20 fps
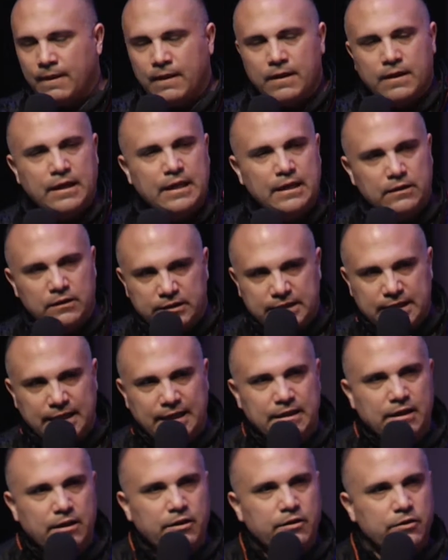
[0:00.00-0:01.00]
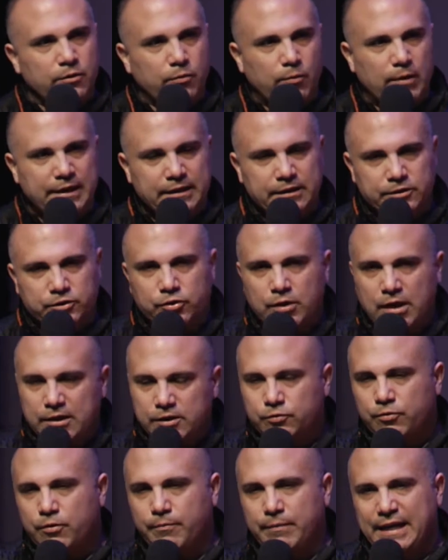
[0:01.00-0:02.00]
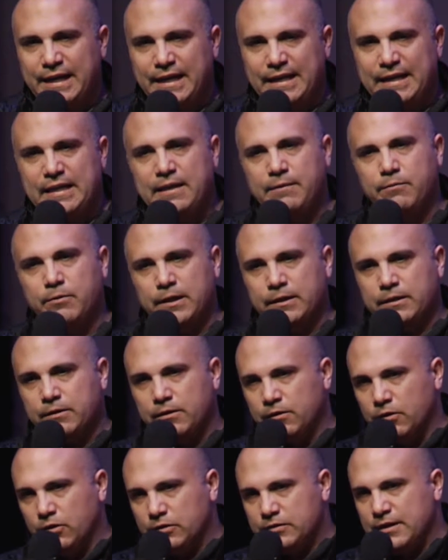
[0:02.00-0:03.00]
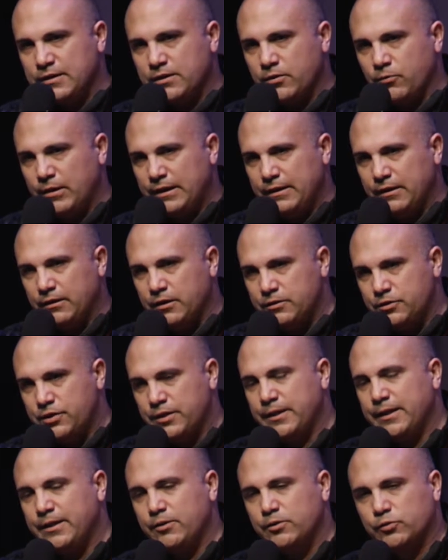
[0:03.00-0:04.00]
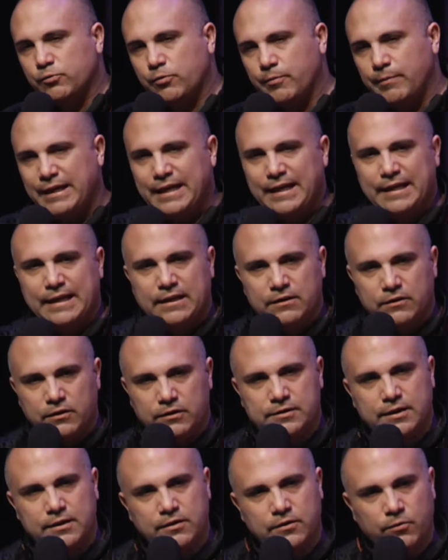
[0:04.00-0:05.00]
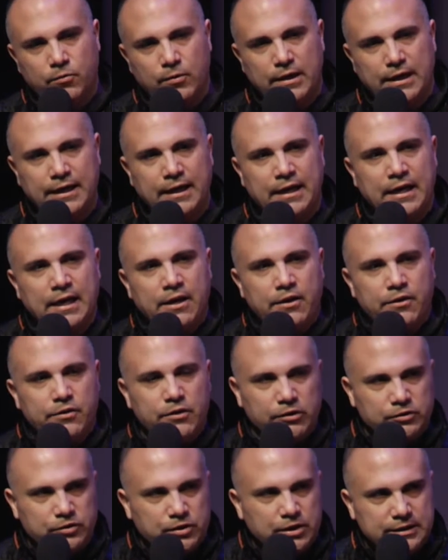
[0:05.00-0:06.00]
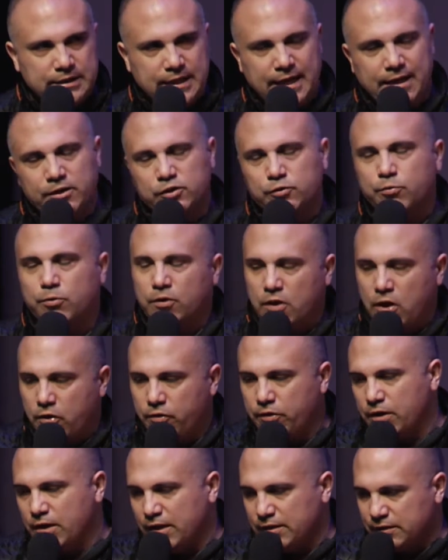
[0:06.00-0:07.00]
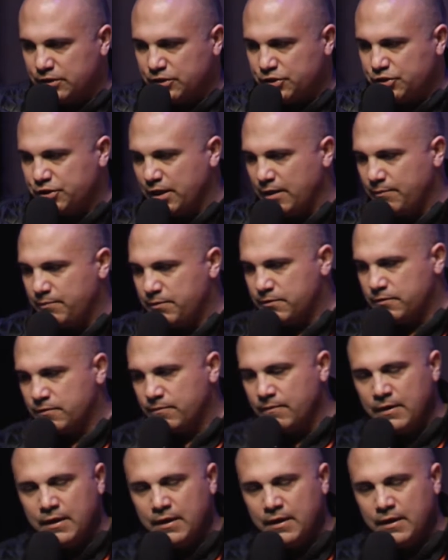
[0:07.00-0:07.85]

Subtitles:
He looked at the way the trucks were made. He looked at the way the containers were made. He looked at the way those containers were loaded onto ships.